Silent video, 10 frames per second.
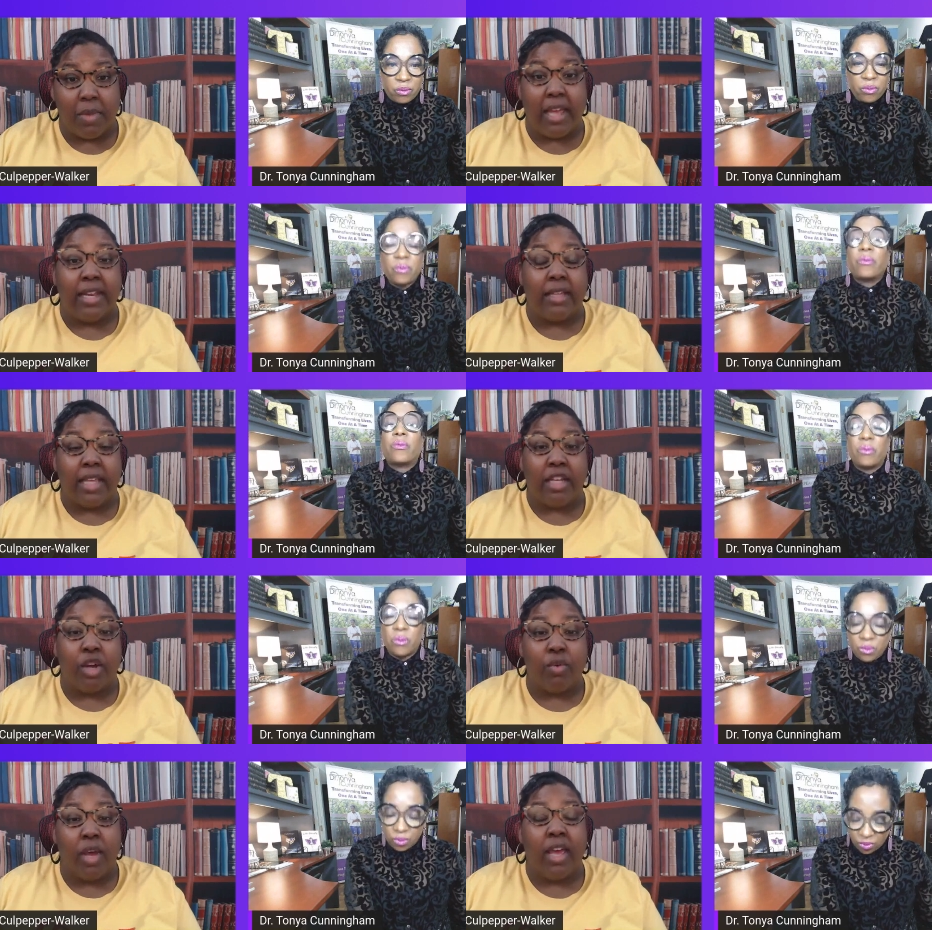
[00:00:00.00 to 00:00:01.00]
Speaker 1: and that they
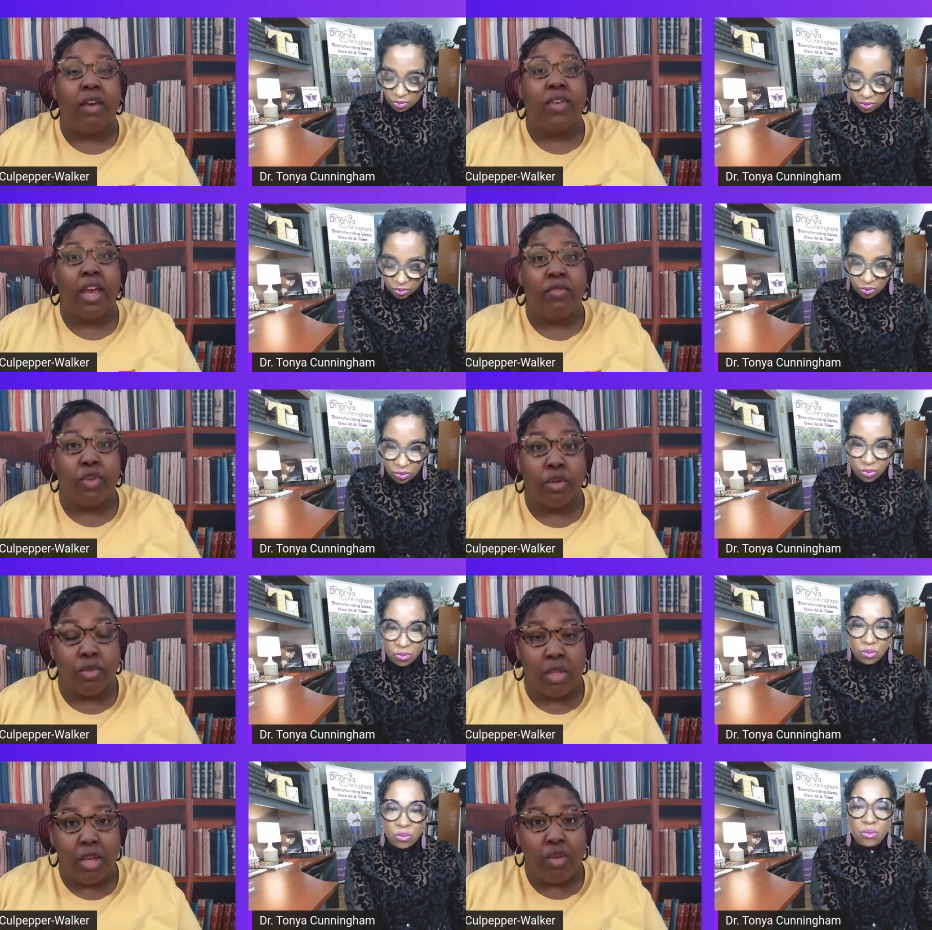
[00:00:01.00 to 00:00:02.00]
don't have adverse
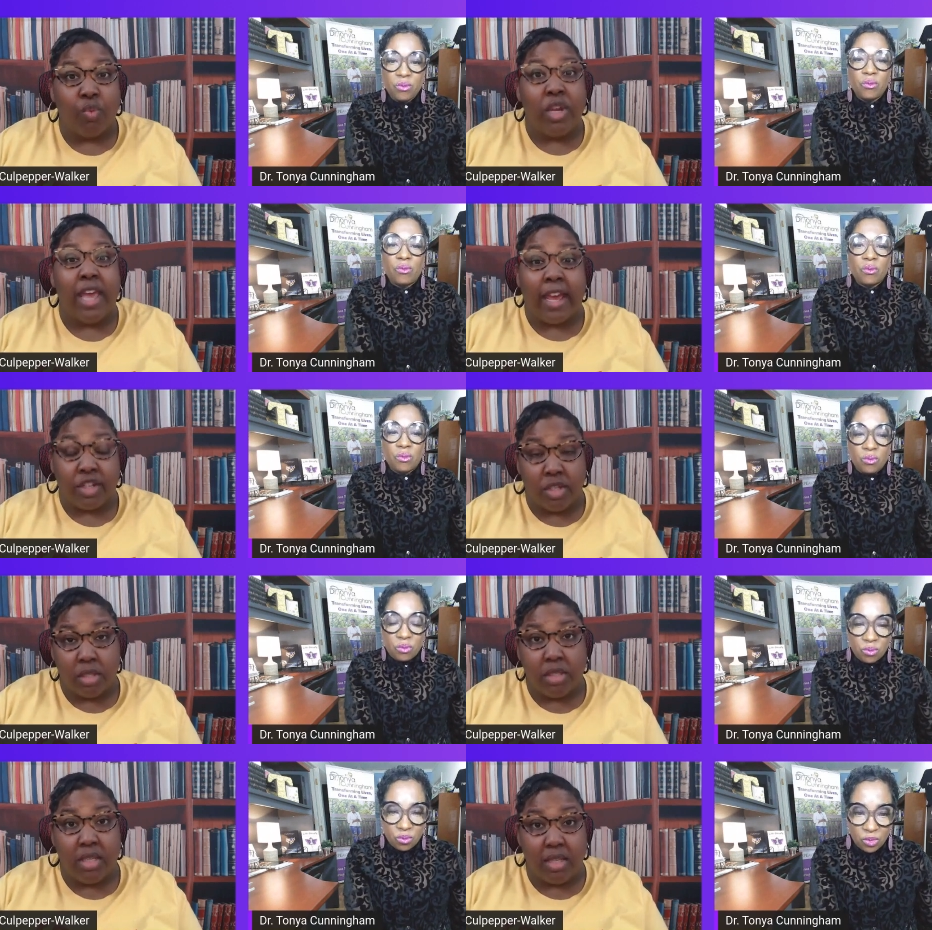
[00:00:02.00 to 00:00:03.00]
reactions
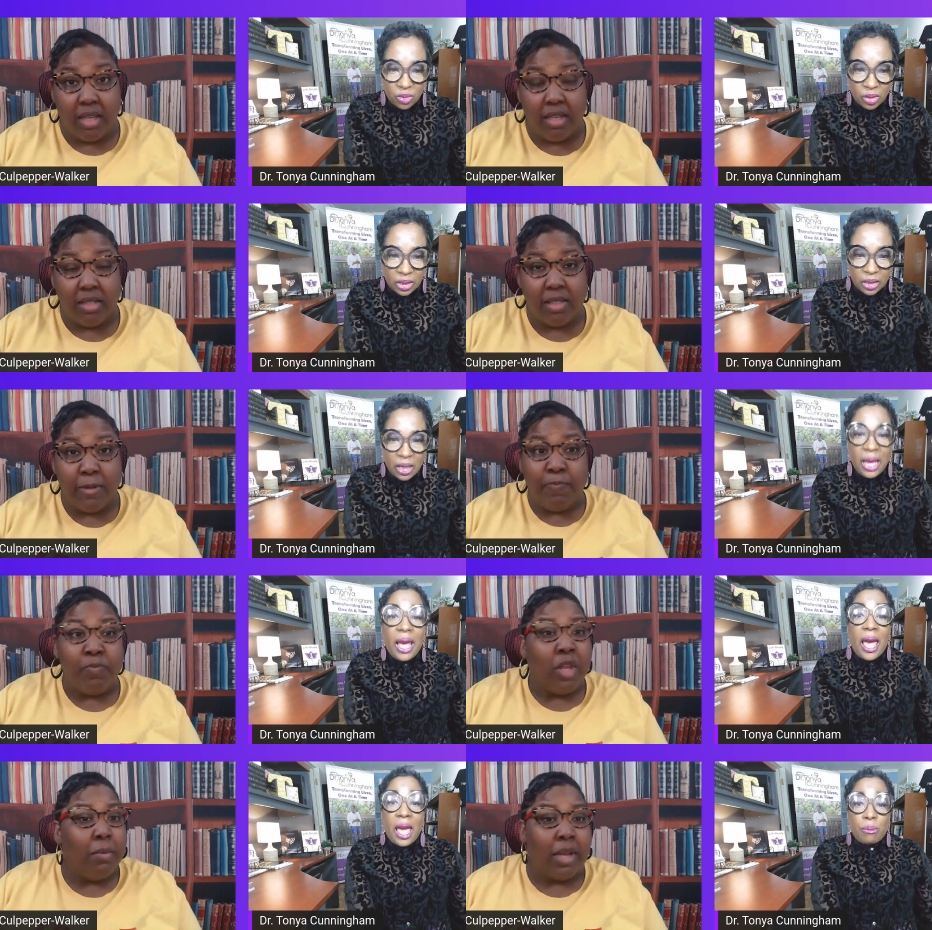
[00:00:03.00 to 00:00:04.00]
to things.
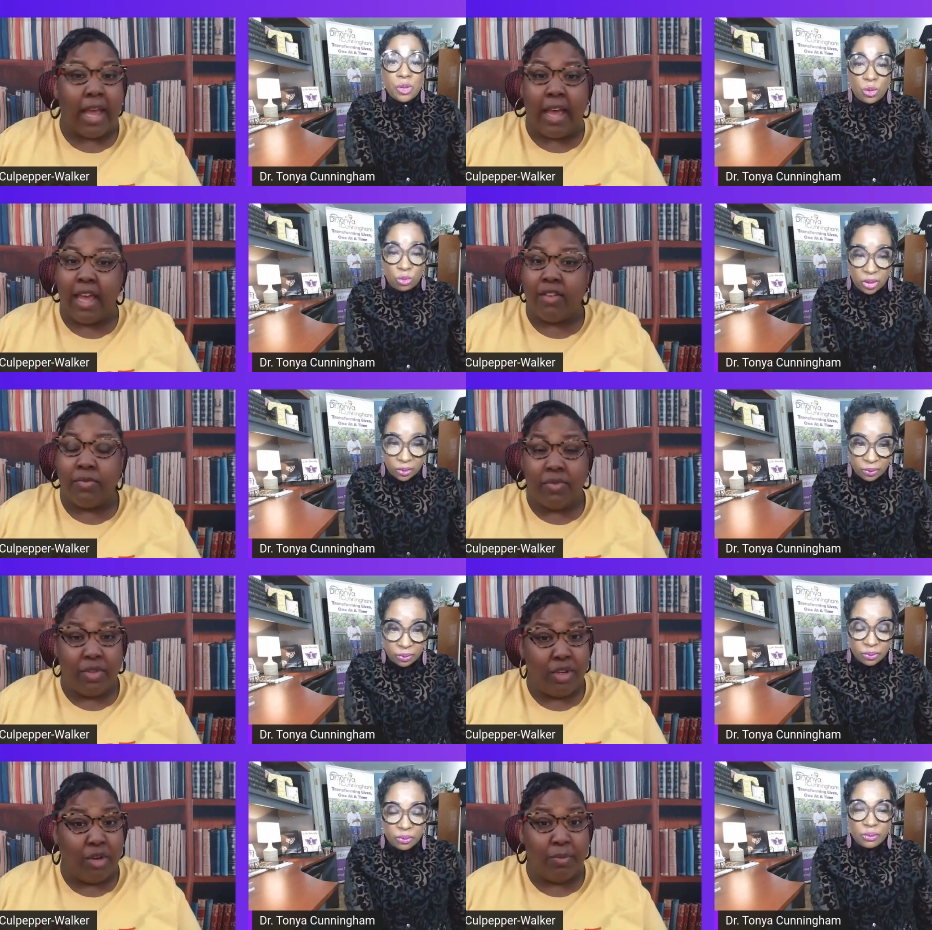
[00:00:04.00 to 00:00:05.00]
But Absolutely. I have, you
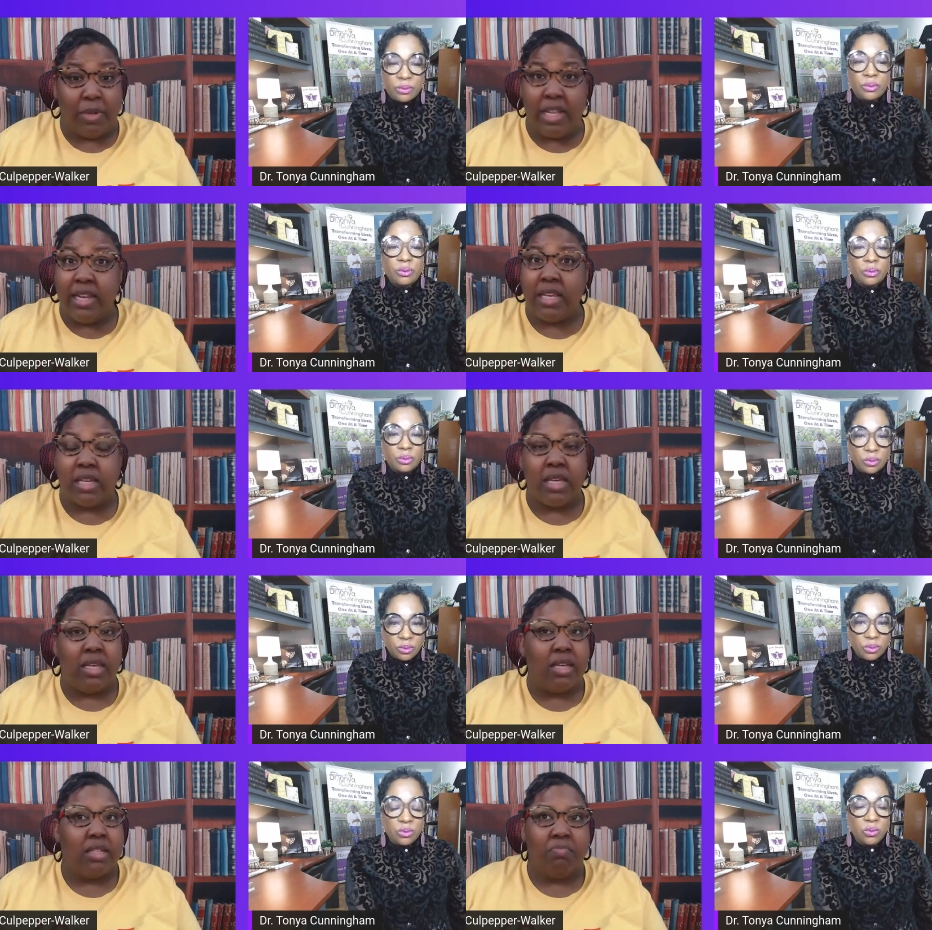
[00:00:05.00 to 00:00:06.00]
know, plenty of
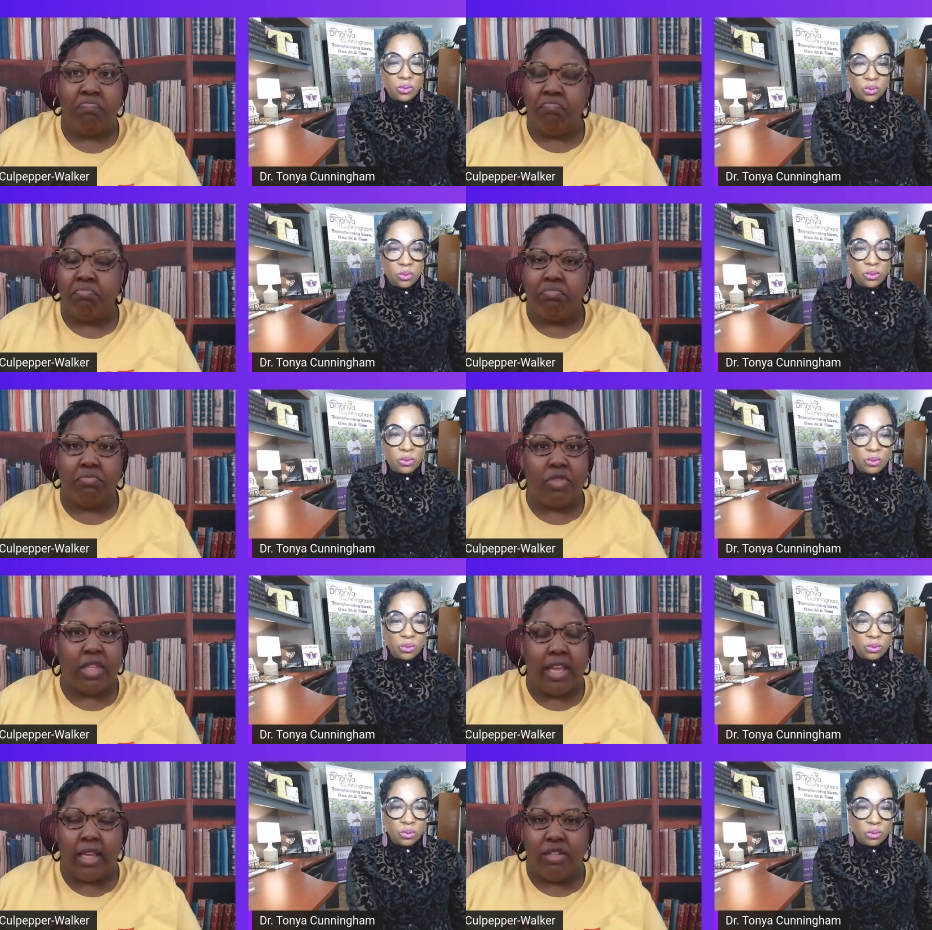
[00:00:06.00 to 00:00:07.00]
kids.
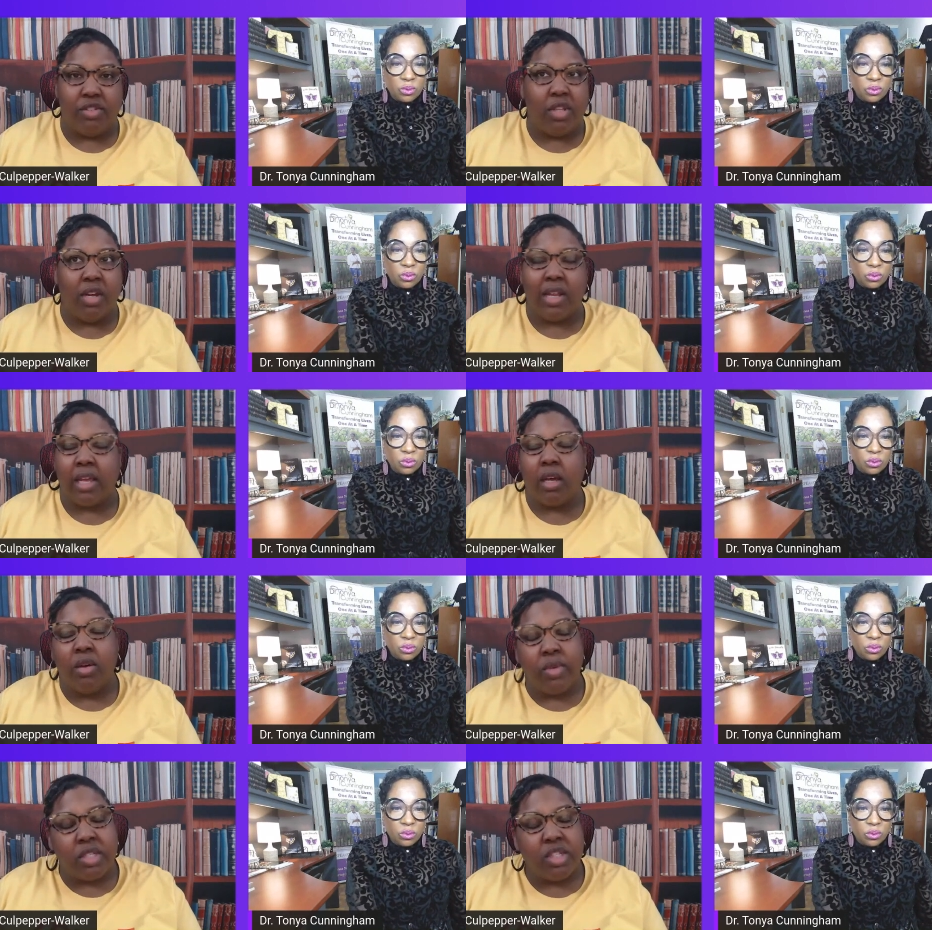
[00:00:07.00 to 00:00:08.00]
They they're like, oh,
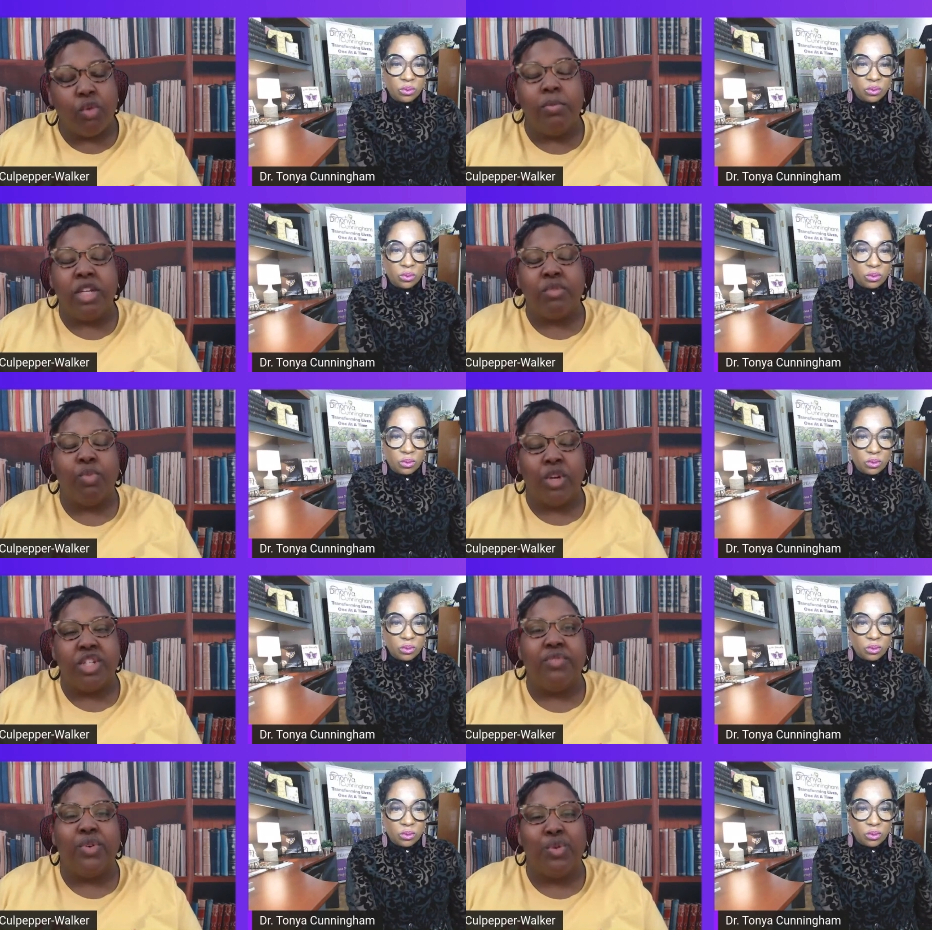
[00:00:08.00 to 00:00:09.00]
it's so much more
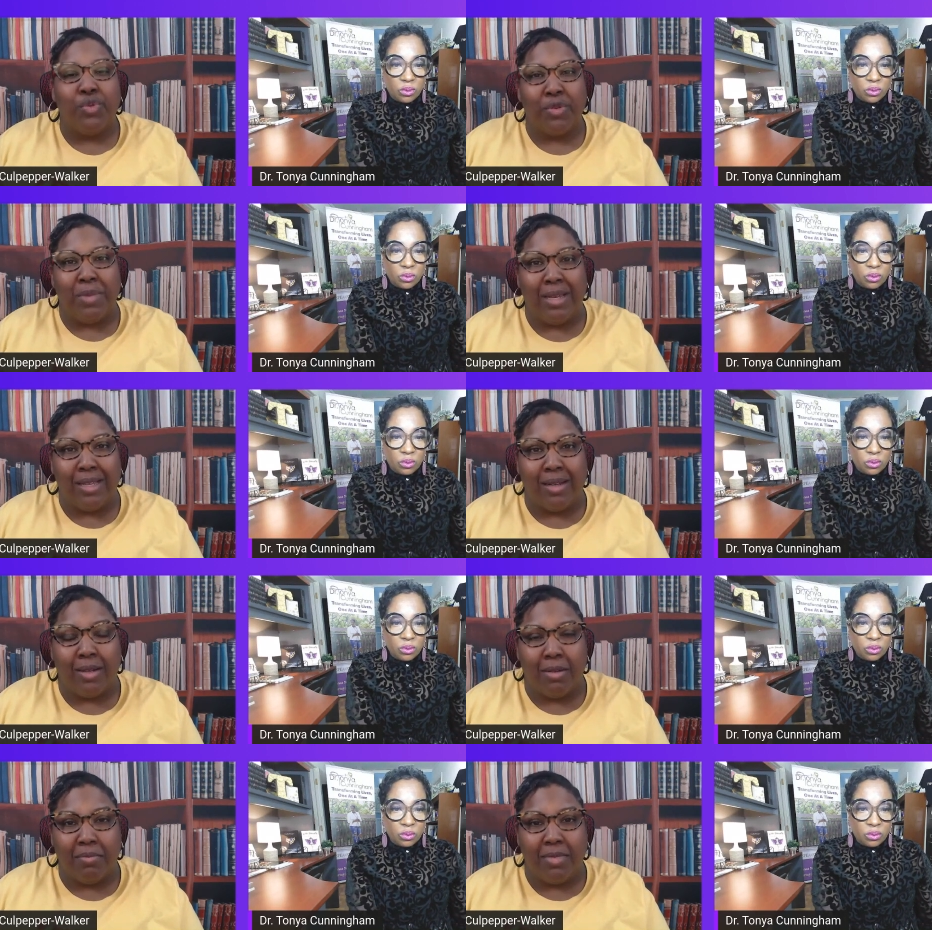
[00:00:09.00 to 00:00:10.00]
difficult for me to get
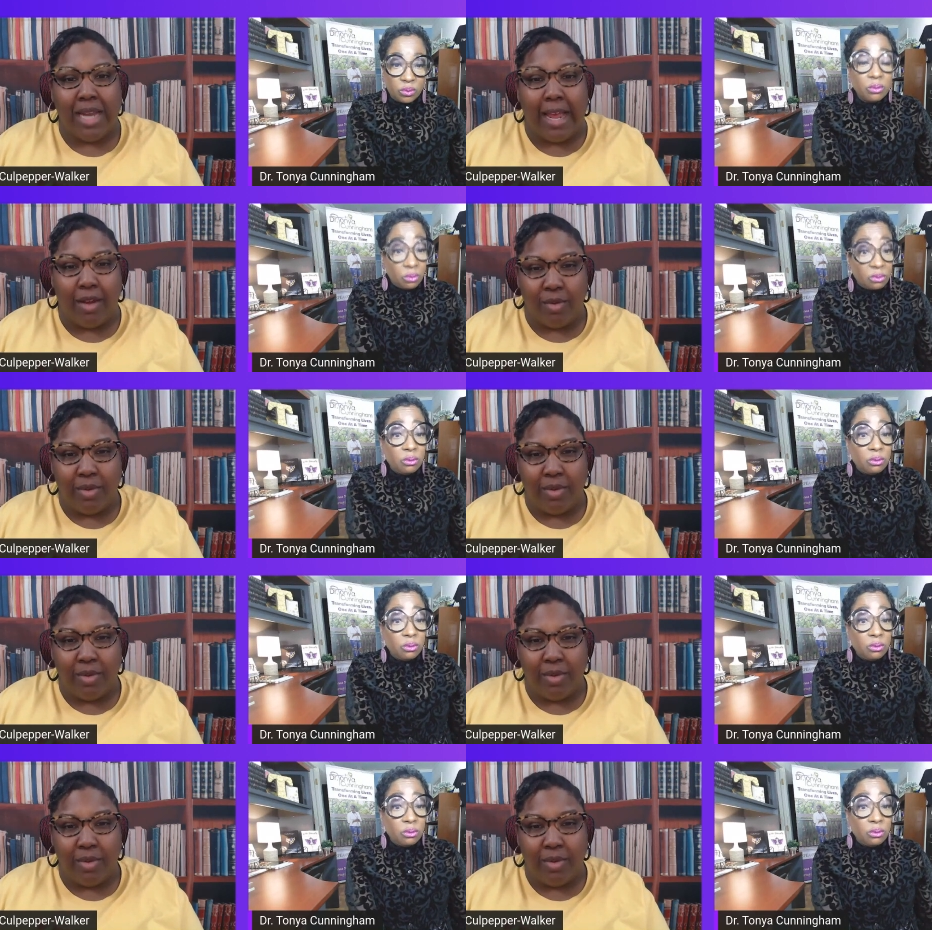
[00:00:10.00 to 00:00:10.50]
up now. Mm-hmm